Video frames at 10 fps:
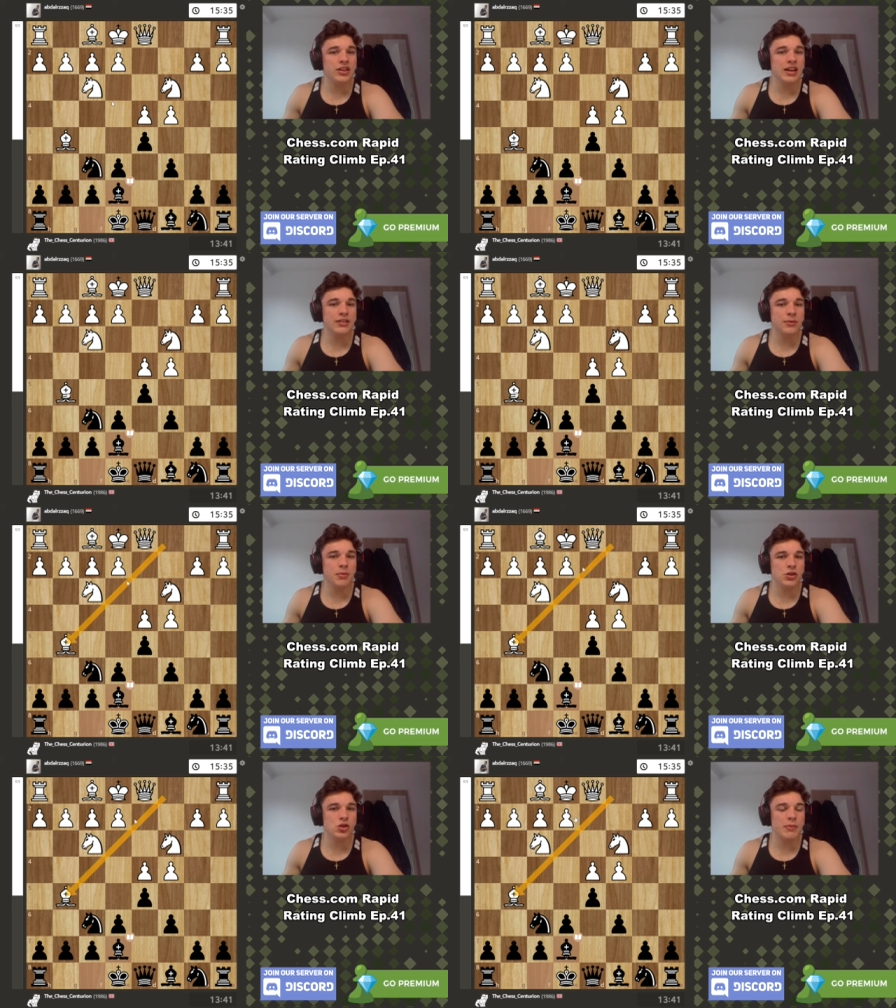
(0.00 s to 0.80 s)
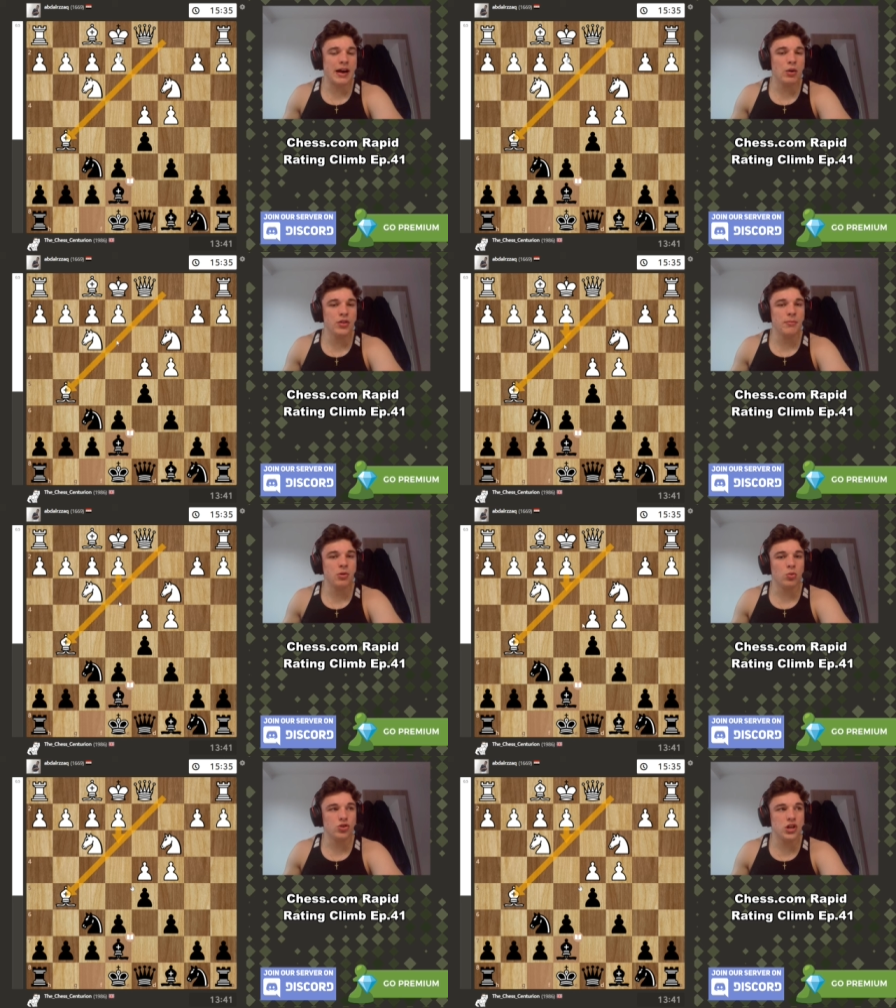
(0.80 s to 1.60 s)
he gets his bishop out of the
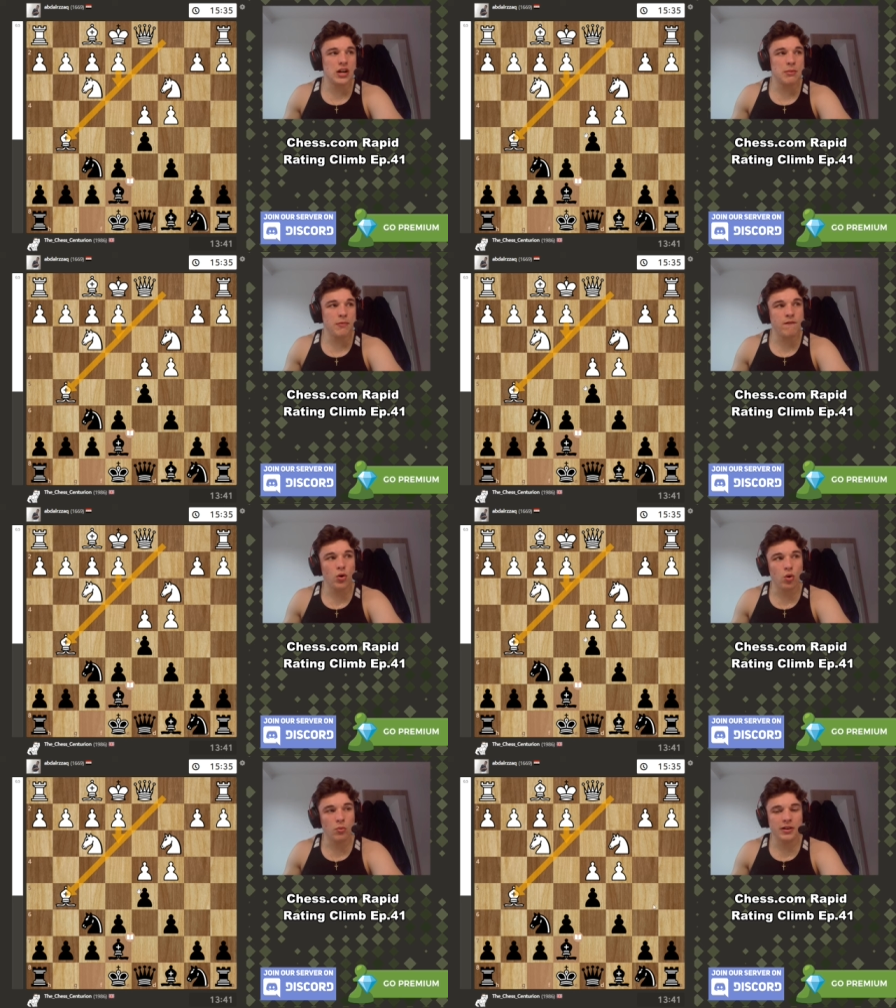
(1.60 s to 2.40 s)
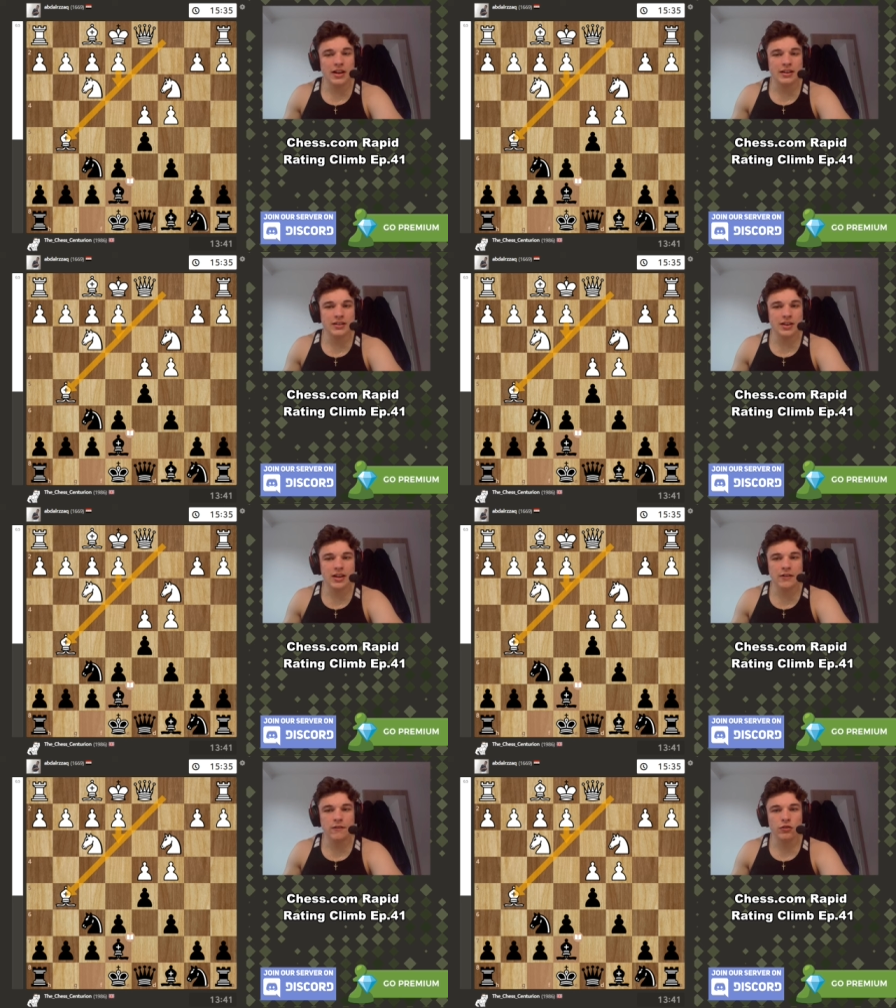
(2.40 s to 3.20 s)
pawn chain before playing
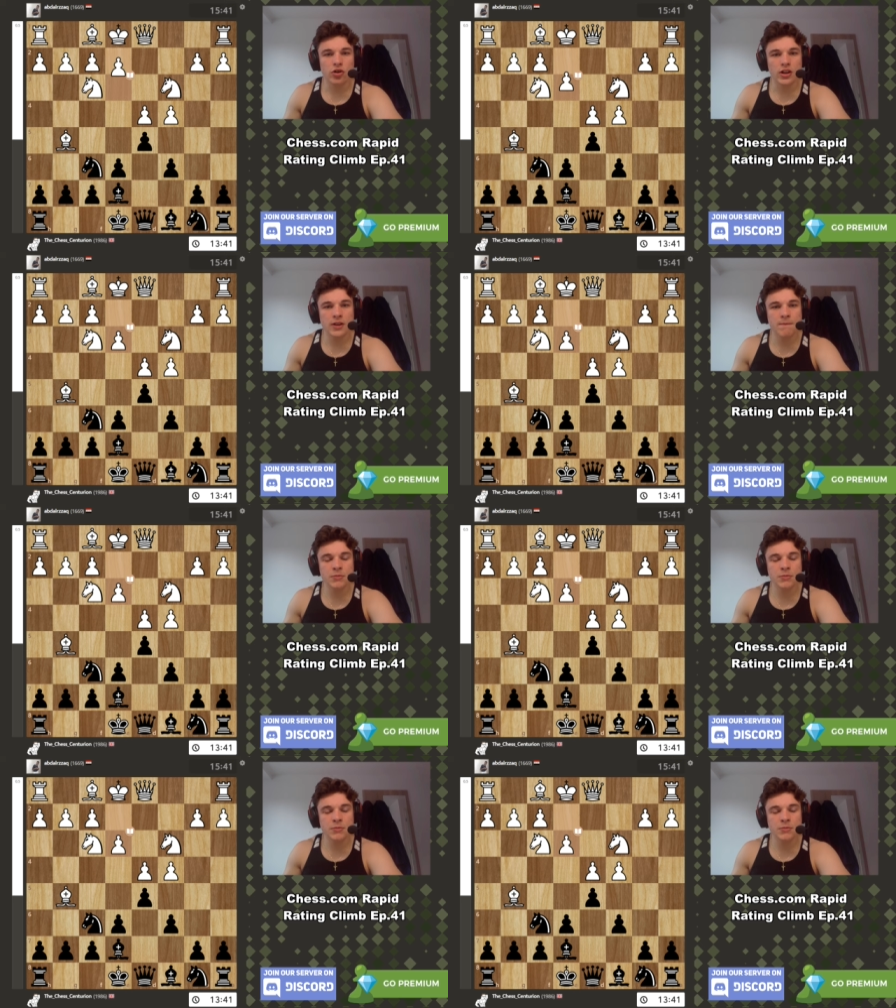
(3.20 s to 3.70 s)
e three.